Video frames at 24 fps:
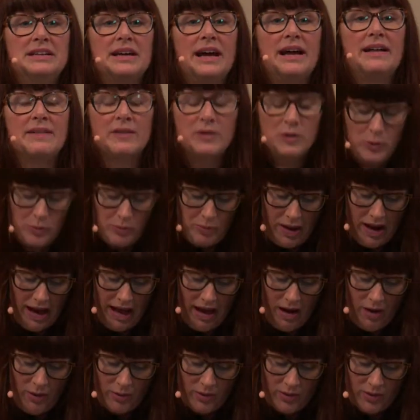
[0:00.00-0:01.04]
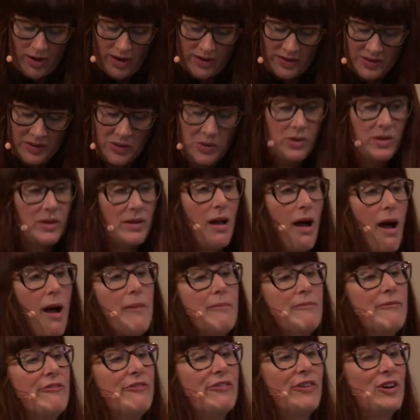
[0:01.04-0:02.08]
a little power, a little
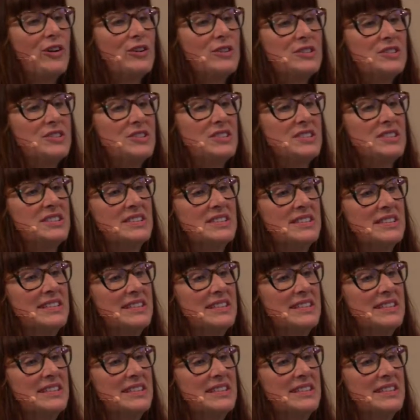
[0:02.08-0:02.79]
comfort,